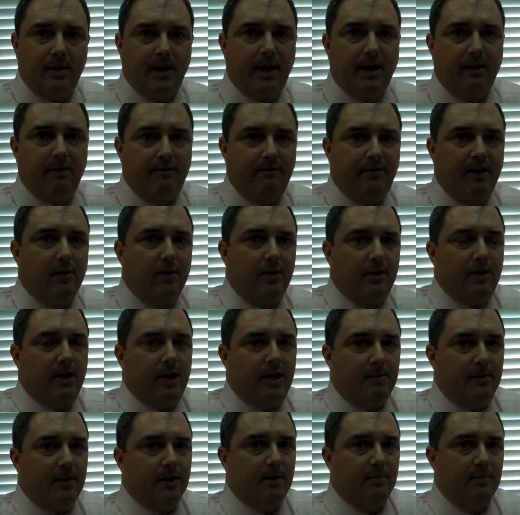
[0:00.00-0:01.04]
and a
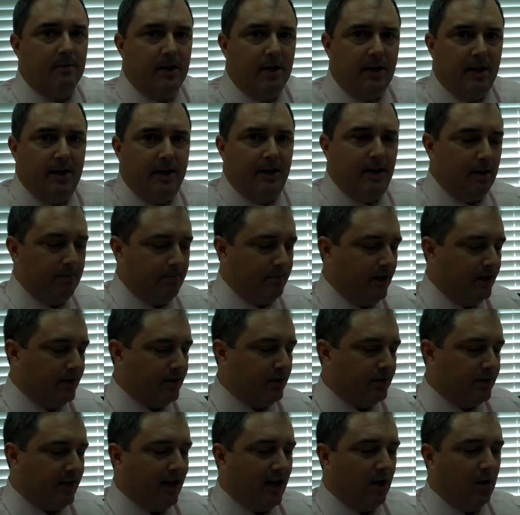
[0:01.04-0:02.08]
pharyngometer. It
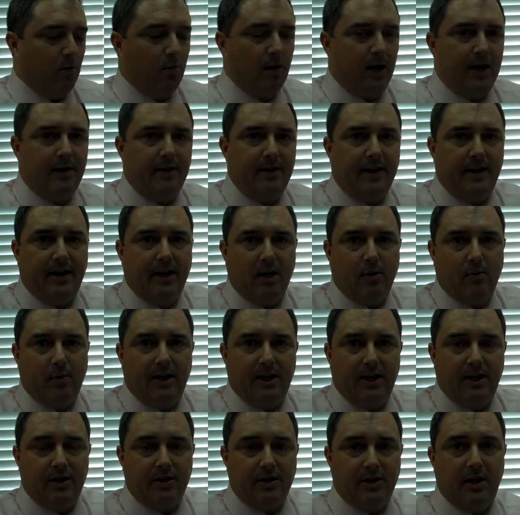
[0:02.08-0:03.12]
measures how wide the airway
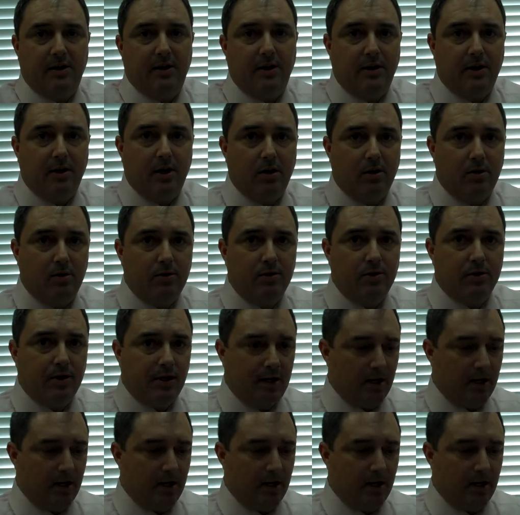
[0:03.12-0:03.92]
is in the nose